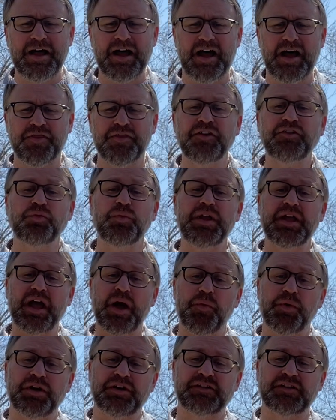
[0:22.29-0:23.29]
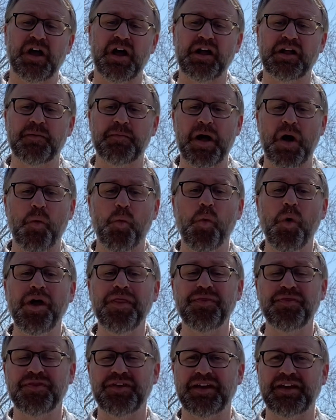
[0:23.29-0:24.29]
This week I want to talk about one
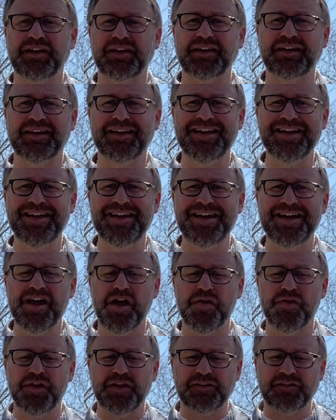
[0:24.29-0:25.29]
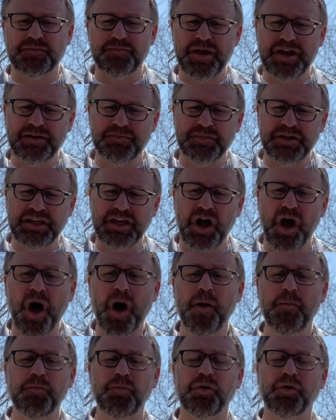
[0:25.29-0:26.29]
thing that's made me
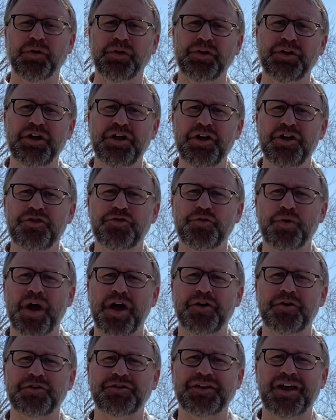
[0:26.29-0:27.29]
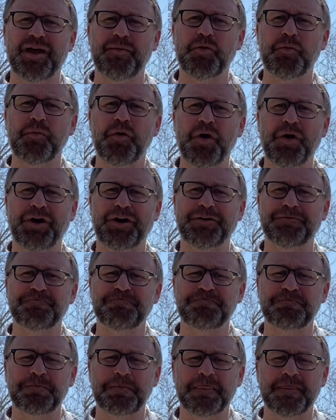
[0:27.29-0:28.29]
humble throughout our time apart.
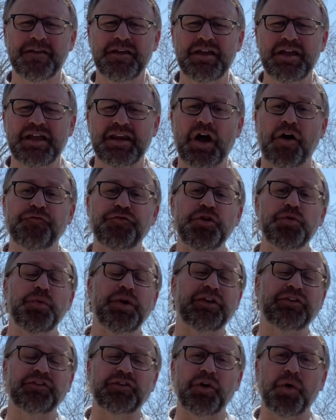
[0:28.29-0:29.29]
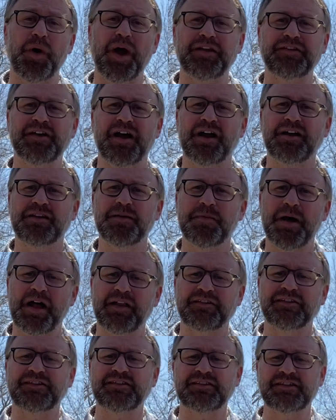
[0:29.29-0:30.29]
Now, a few weeks ago, I talked about
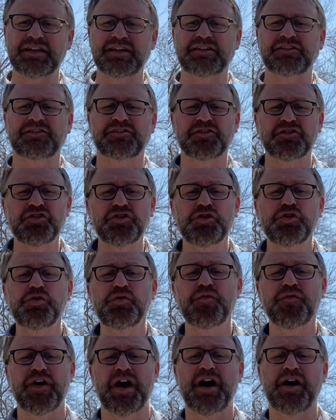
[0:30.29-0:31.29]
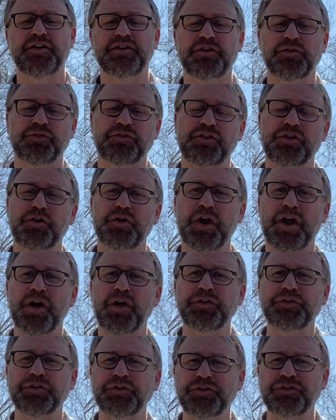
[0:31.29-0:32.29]
6 new values that your
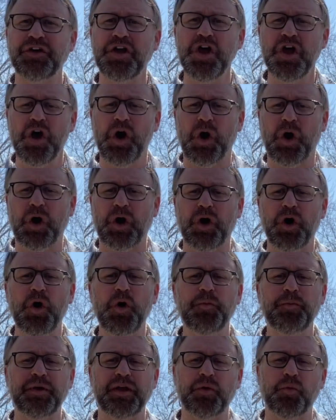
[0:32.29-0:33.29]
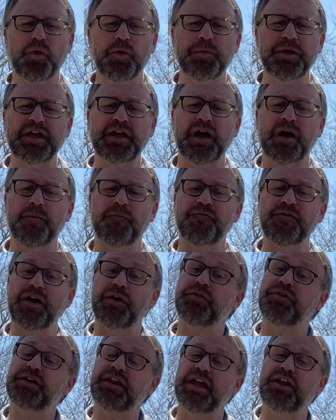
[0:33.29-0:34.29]
elders are hoping will become
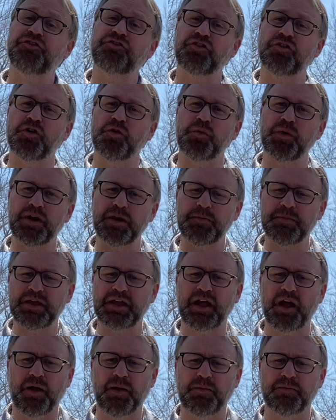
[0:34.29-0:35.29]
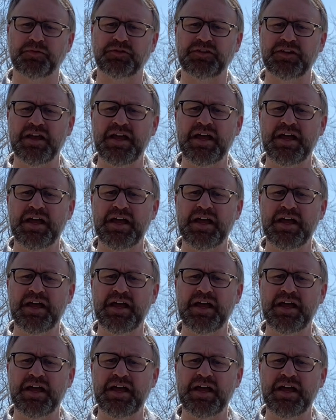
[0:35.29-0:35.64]
foundational when it comes